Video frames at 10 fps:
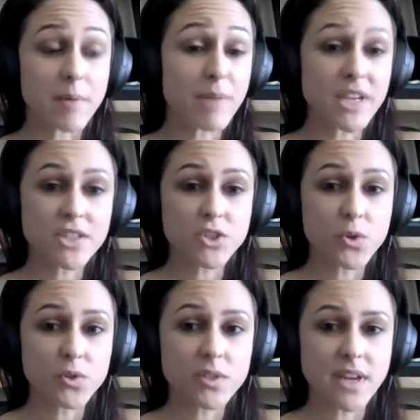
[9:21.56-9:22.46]
It makes
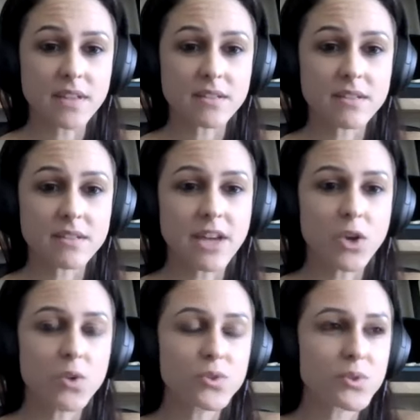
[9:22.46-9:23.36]
total sense. And
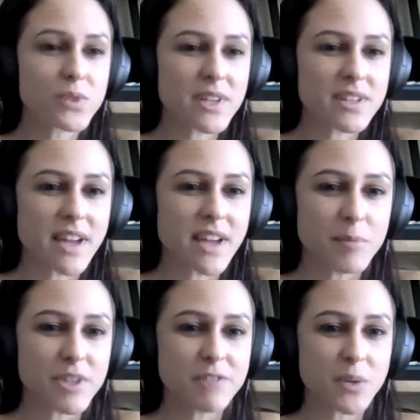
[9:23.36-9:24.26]
also, like, I
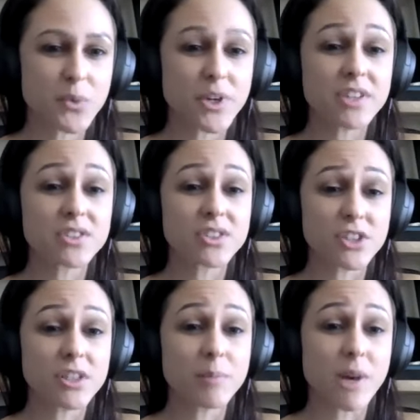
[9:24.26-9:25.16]
believe that we're here to
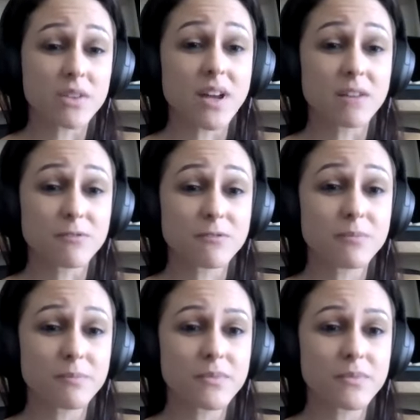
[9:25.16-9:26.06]
learn about love,
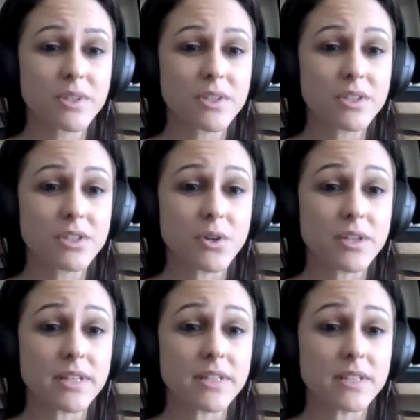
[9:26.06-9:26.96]

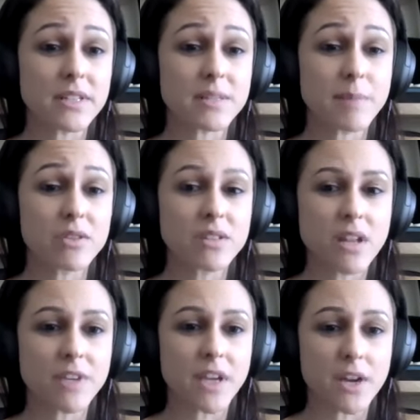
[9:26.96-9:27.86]
and it's about
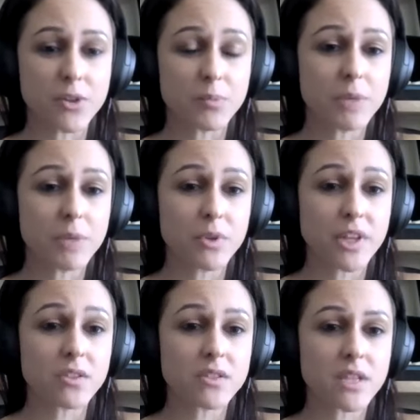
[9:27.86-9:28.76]
loving other people,
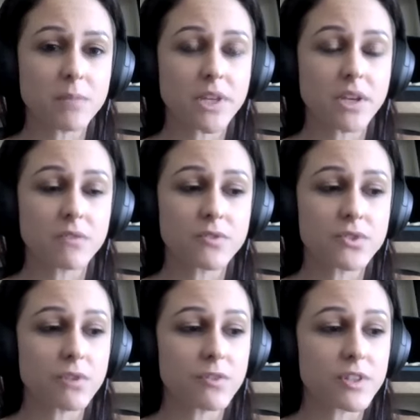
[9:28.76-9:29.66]
like you said, being of
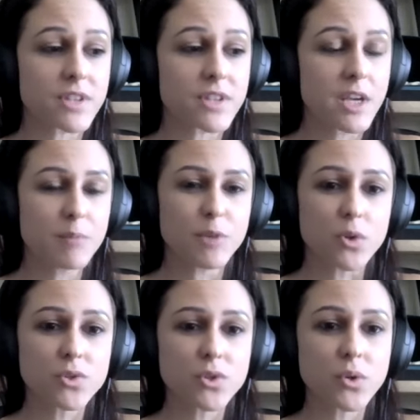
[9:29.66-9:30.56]
service. But
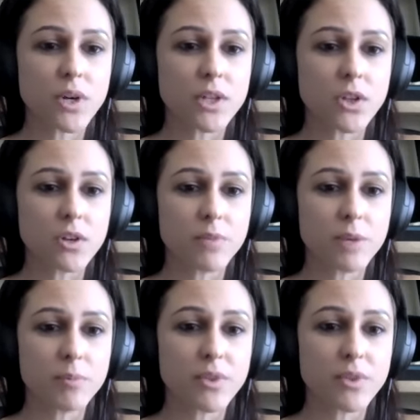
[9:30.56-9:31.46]
also, a lot of
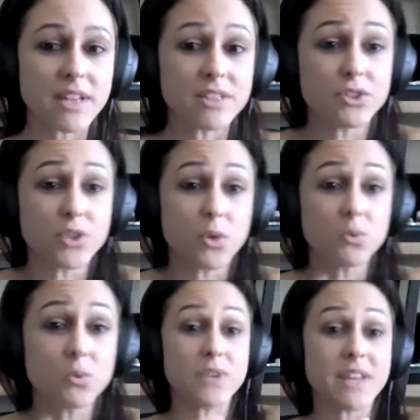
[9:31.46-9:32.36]
people that
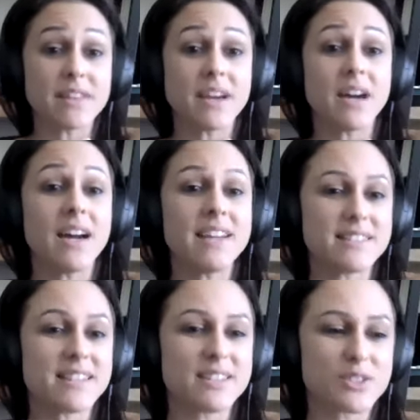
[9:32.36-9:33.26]
don't do that, that hide,
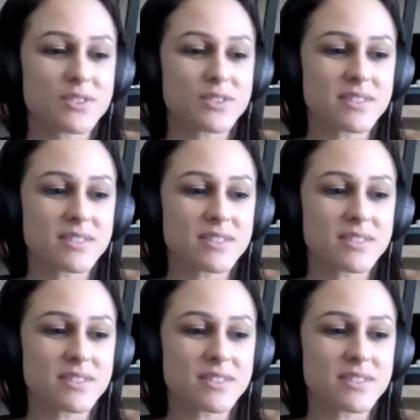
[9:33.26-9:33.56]
it's